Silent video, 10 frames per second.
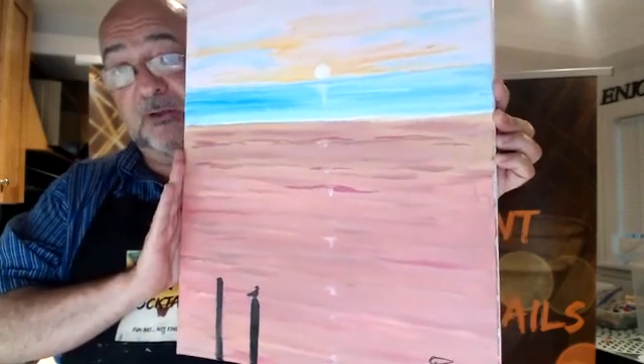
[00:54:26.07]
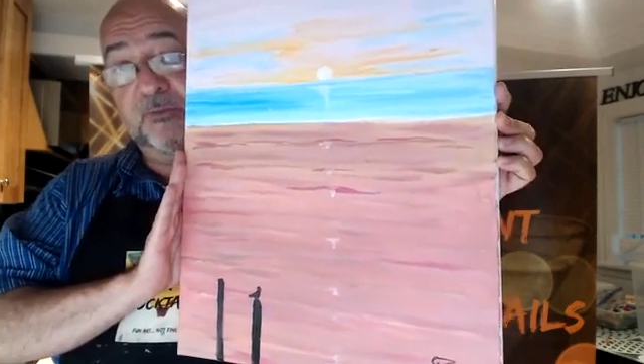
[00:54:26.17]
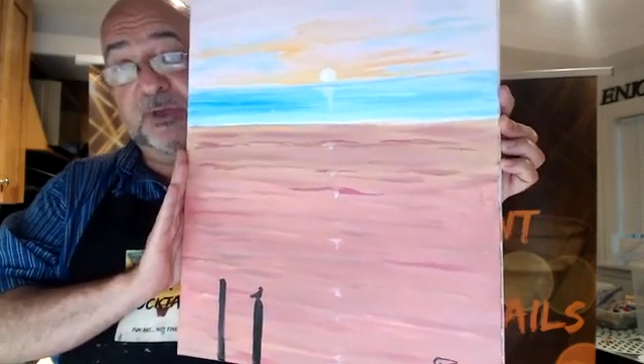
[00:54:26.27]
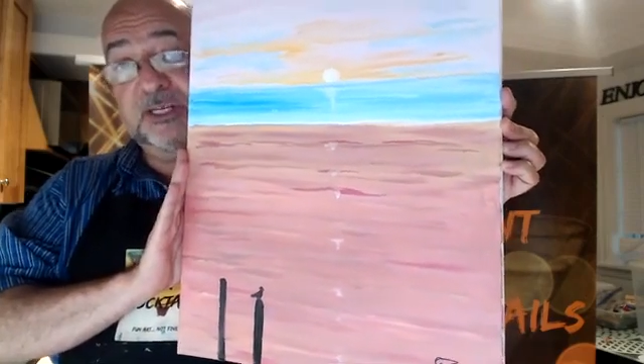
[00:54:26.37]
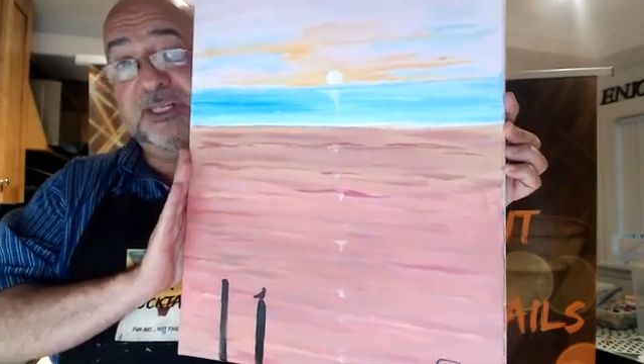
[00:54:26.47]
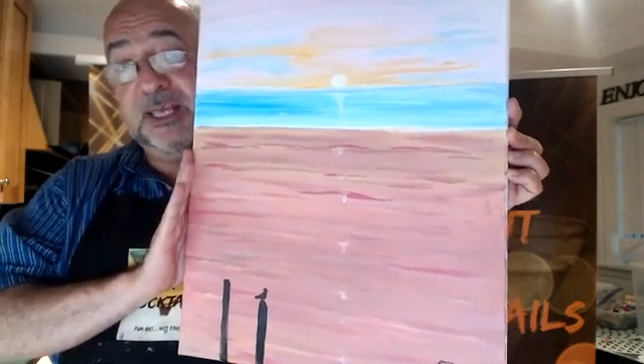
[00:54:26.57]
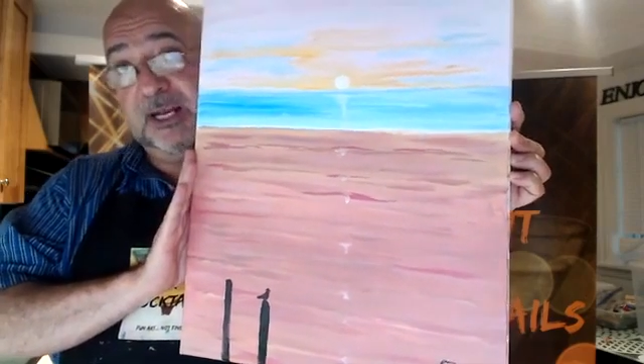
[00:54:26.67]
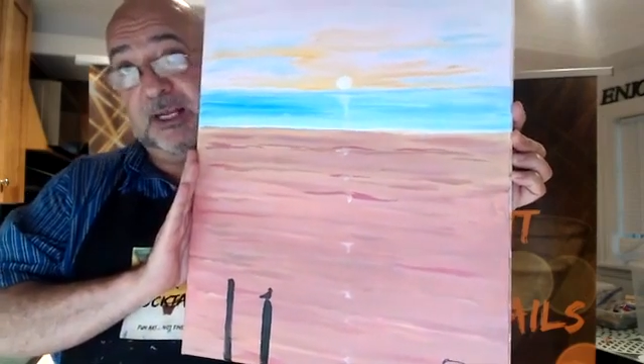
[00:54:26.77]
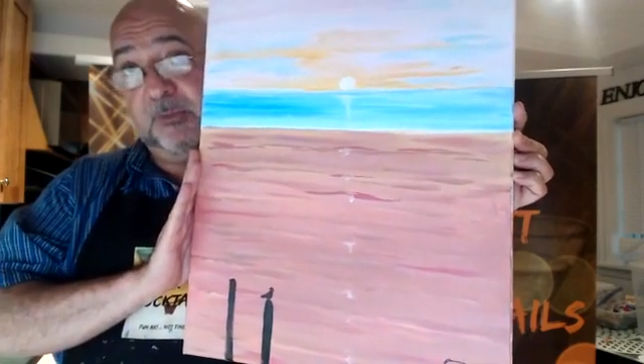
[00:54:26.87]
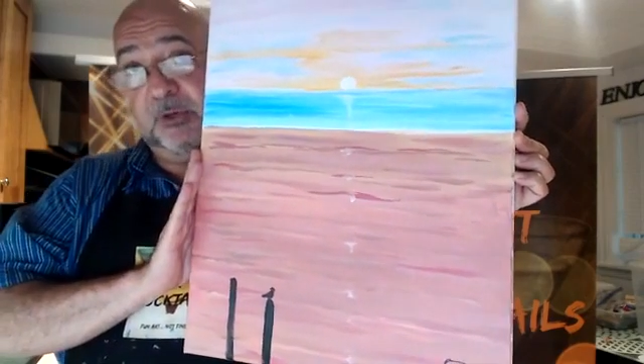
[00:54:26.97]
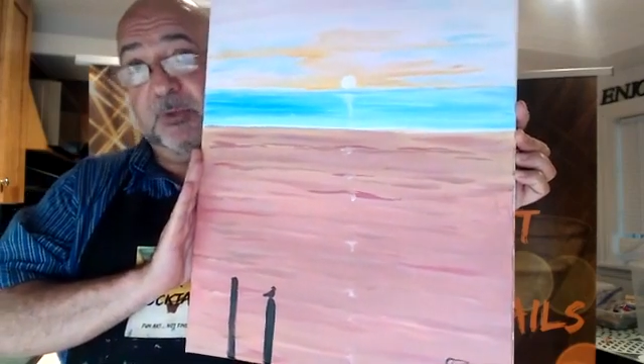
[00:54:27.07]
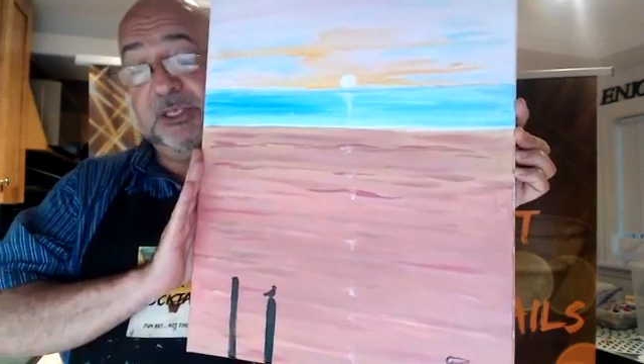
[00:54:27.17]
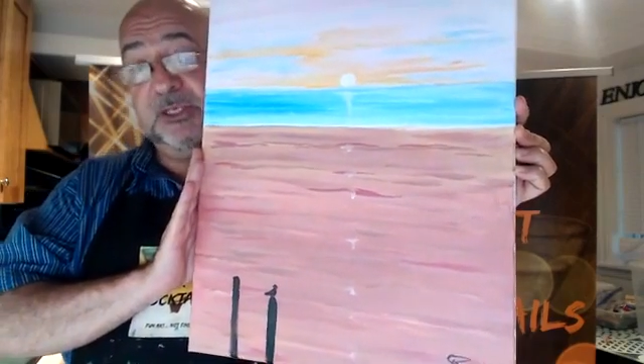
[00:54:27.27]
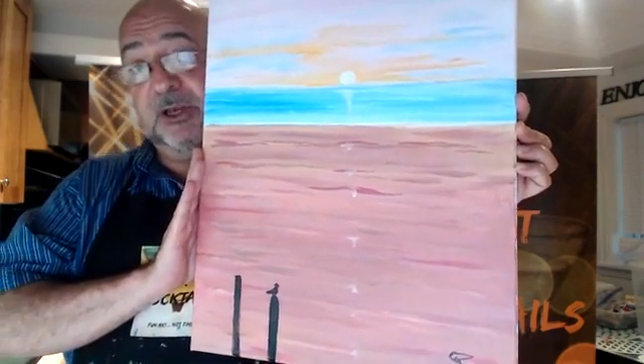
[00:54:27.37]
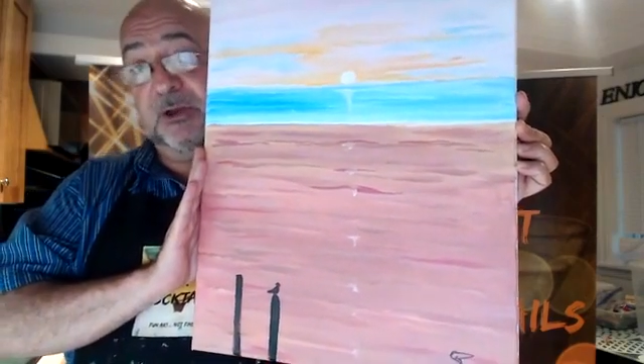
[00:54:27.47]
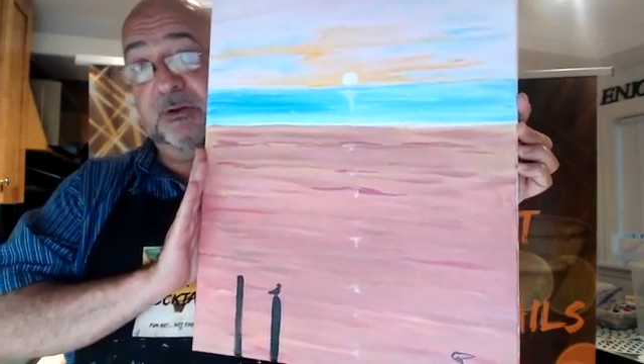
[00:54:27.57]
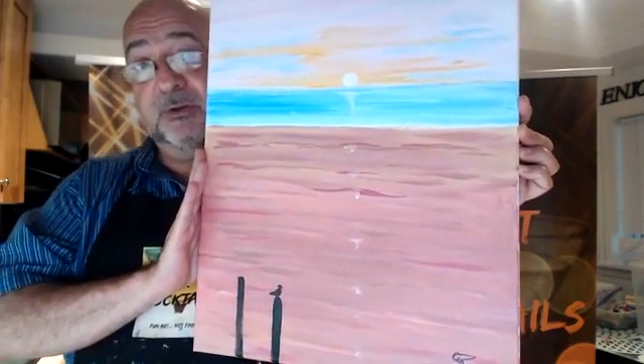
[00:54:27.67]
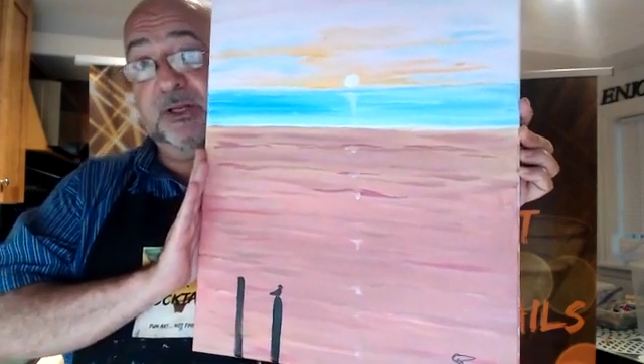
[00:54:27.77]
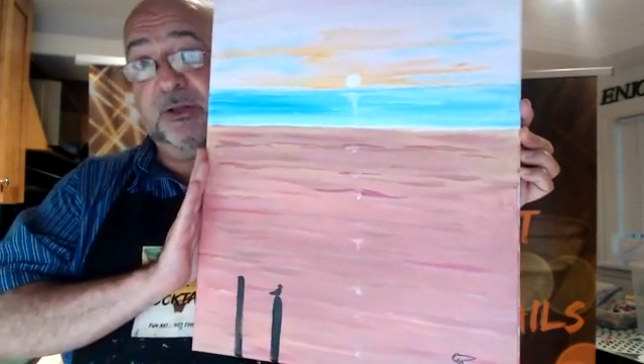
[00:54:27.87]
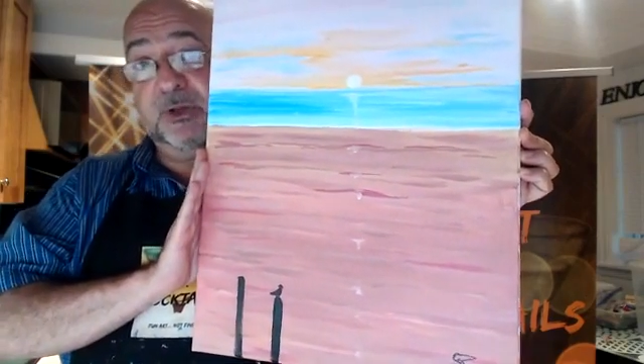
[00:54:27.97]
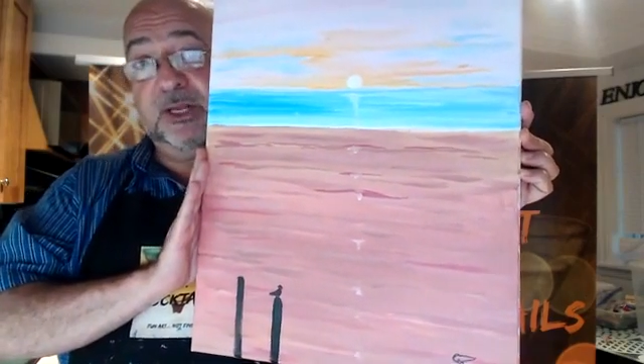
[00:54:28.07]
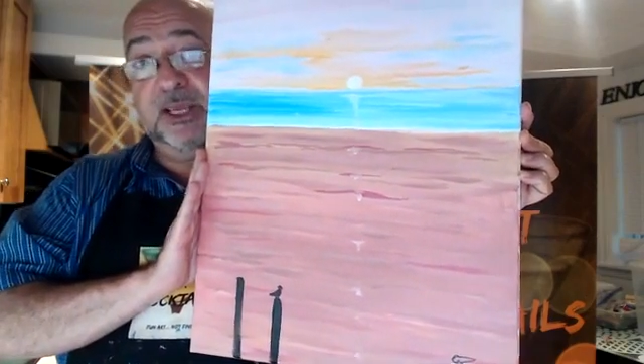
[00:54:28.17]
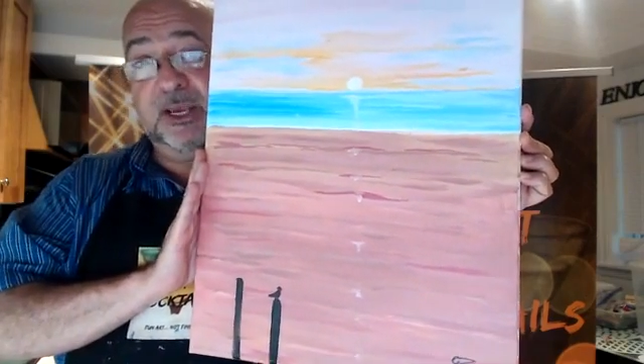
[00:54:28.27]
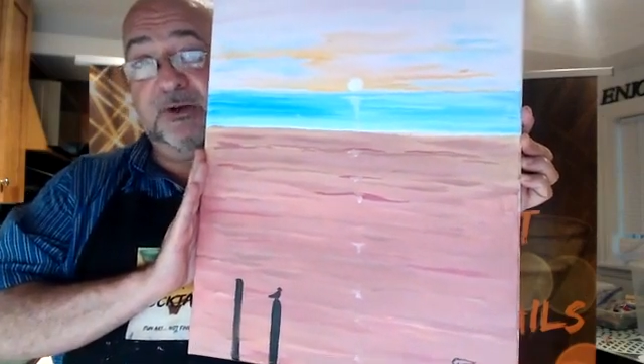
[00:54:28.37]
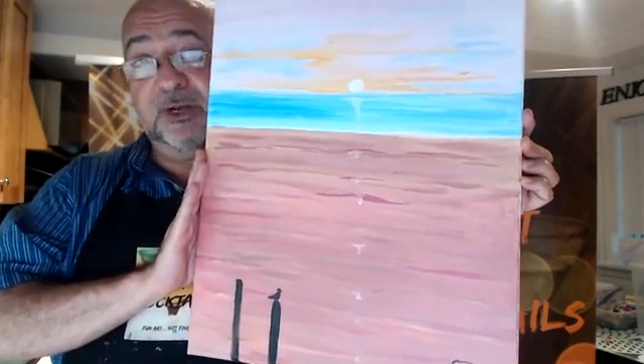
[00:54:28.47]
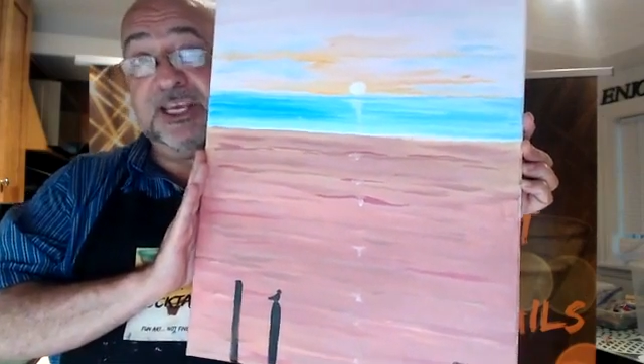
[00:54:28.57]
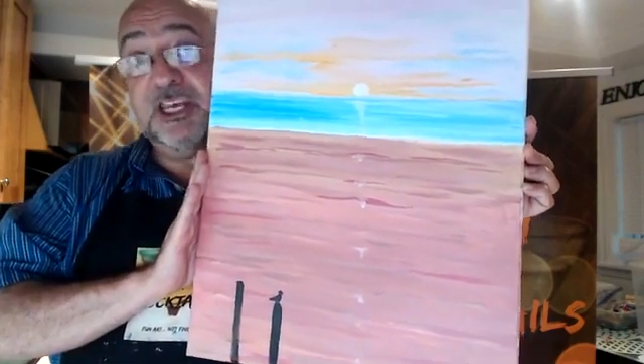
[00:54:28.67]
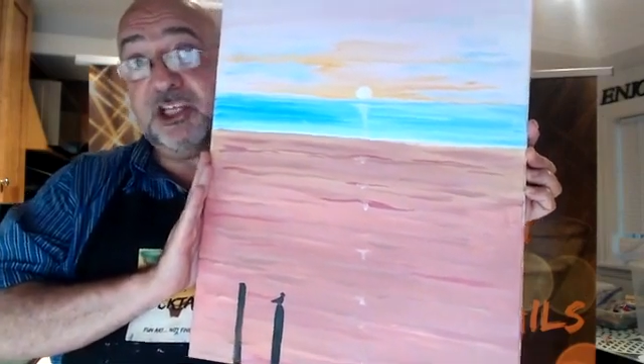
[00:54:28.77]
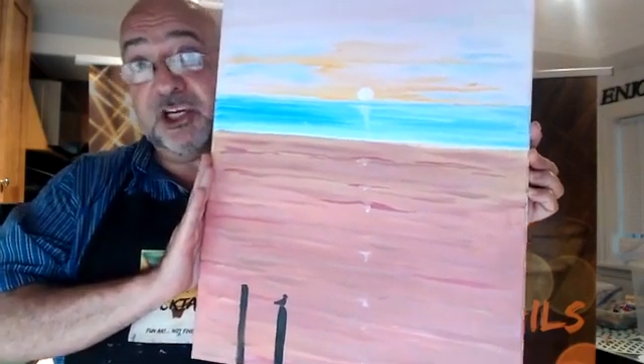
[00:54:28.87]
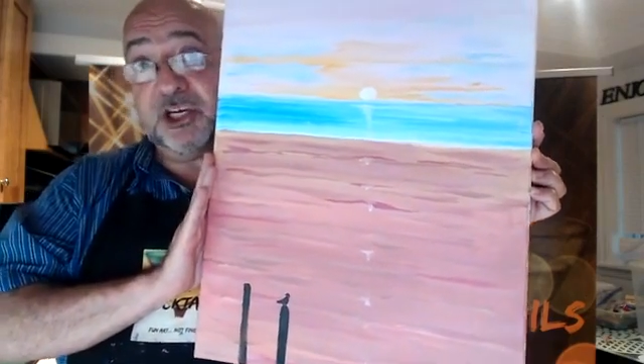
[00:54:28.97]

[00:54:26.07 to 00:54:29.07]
we did that a couple of weeks ago locally here in Kitchener.